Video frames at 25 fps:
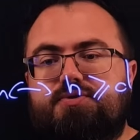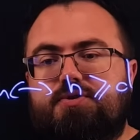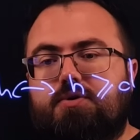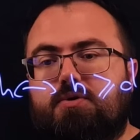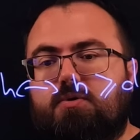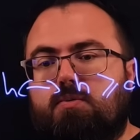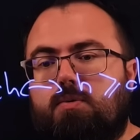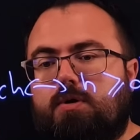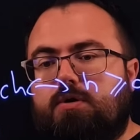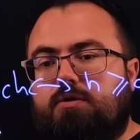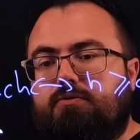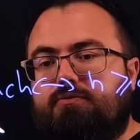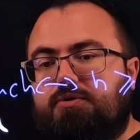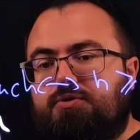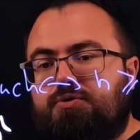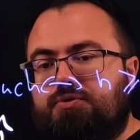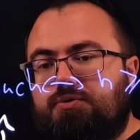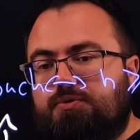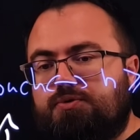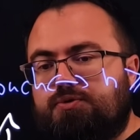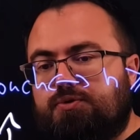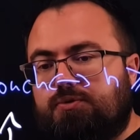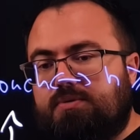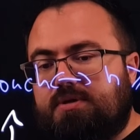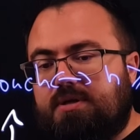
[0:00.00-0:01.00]
0, 1 over
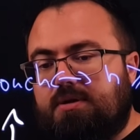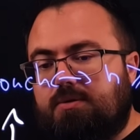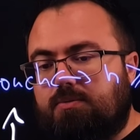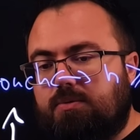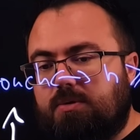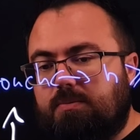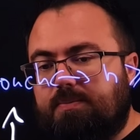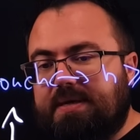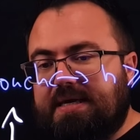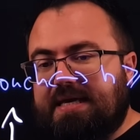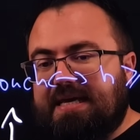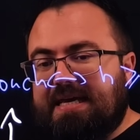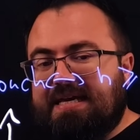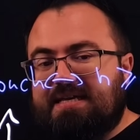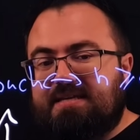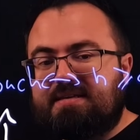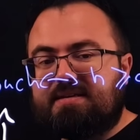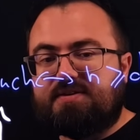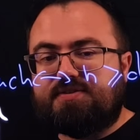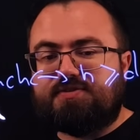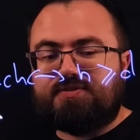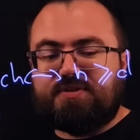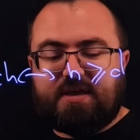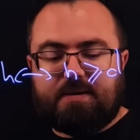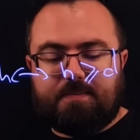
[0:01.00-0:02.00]
2, so D will be in
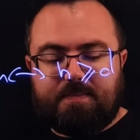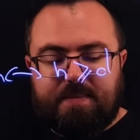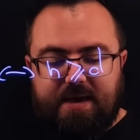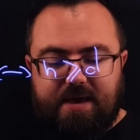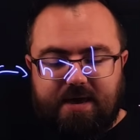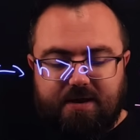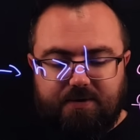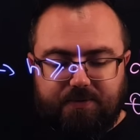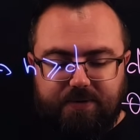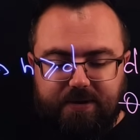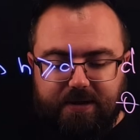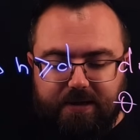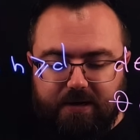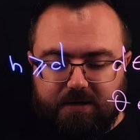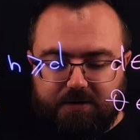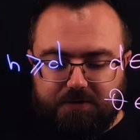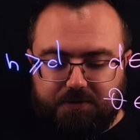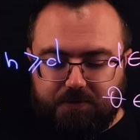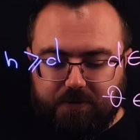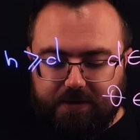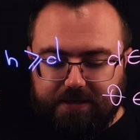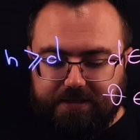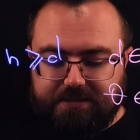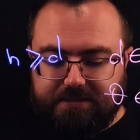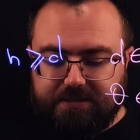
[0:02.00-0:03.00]
the same area
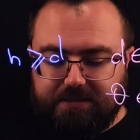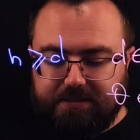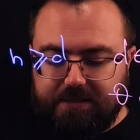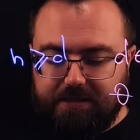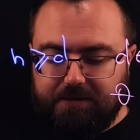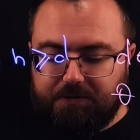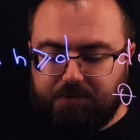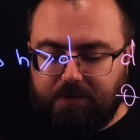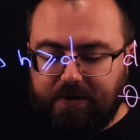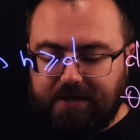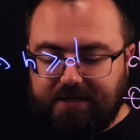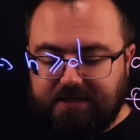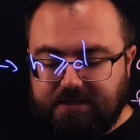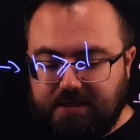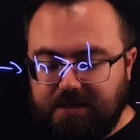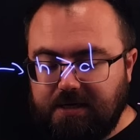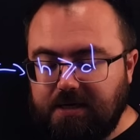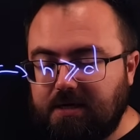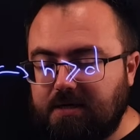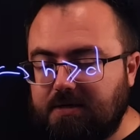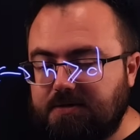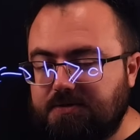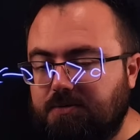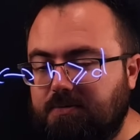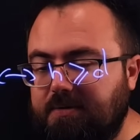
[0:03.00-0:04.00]
right, right
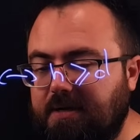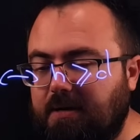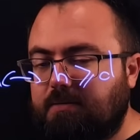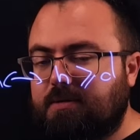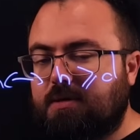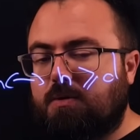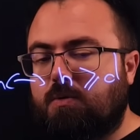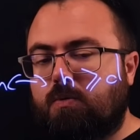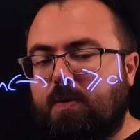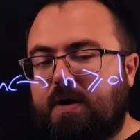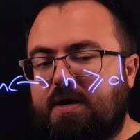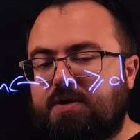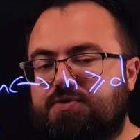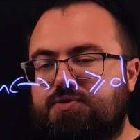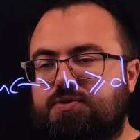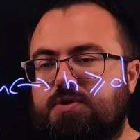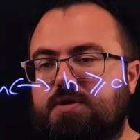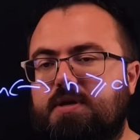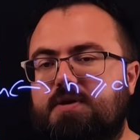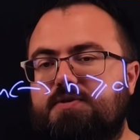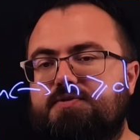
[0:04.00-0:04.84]
here. So now the question